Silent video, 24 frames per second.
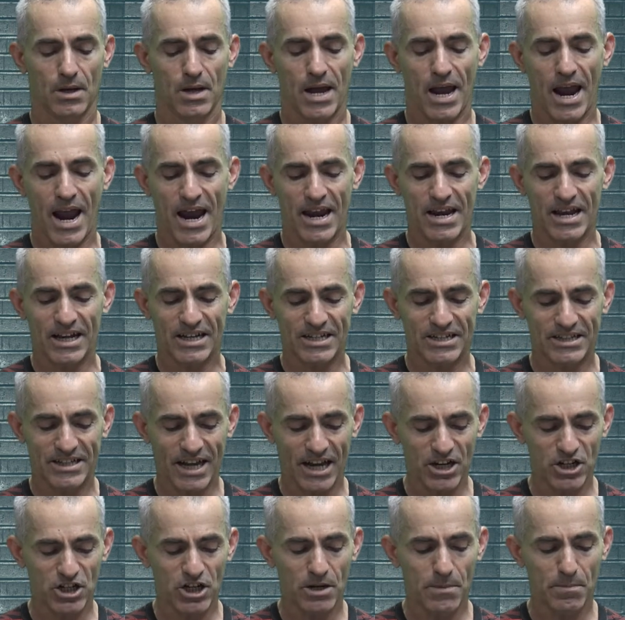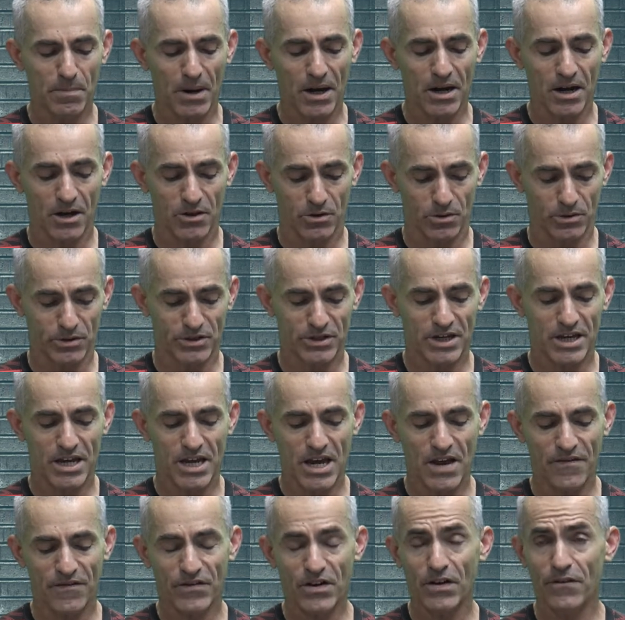and extension by others.
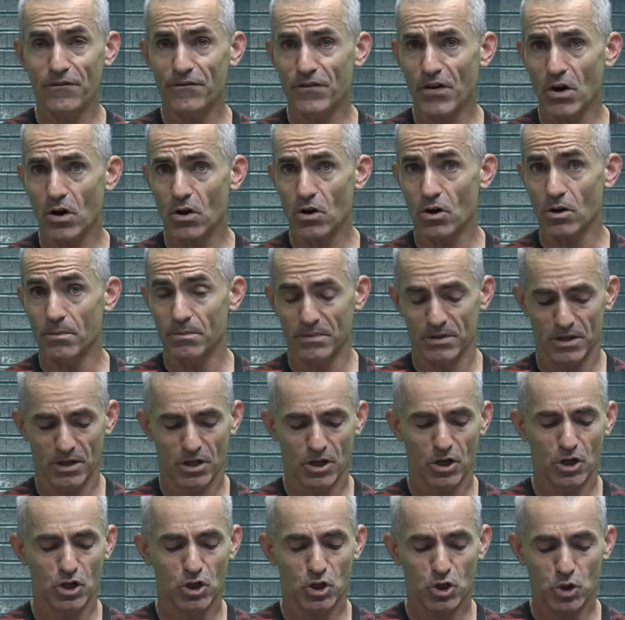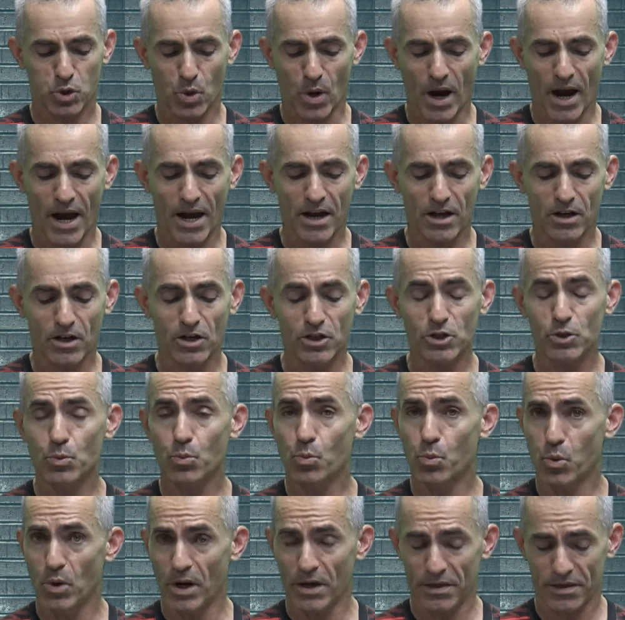If confirmed, trials
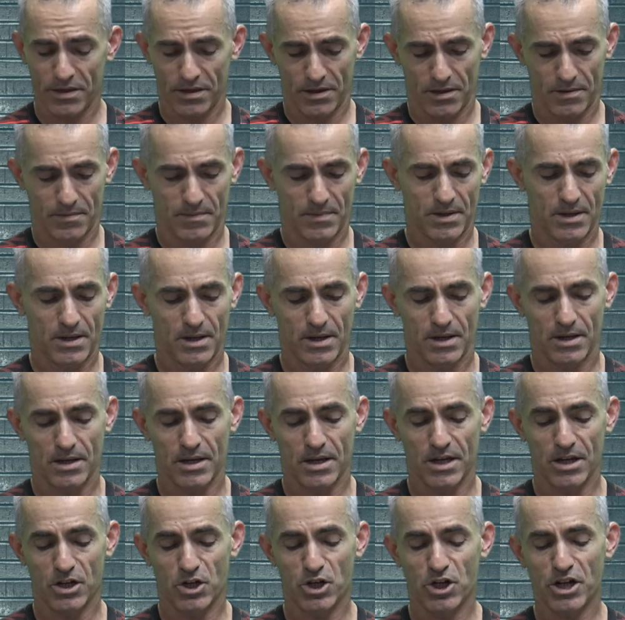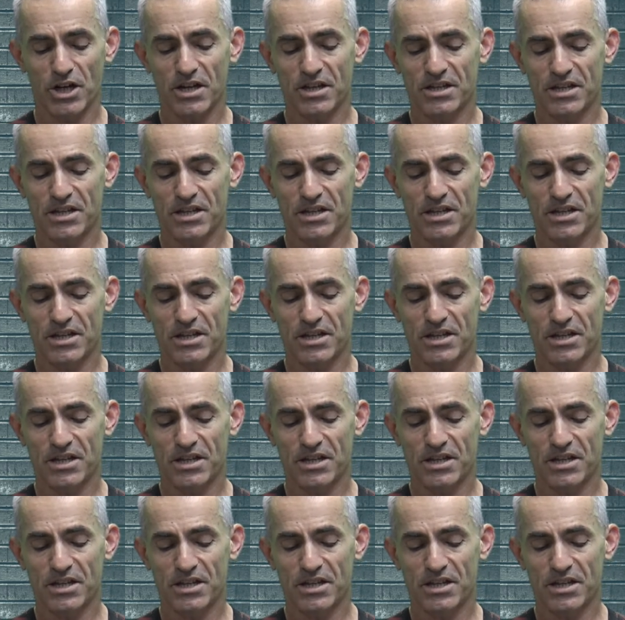with e.g.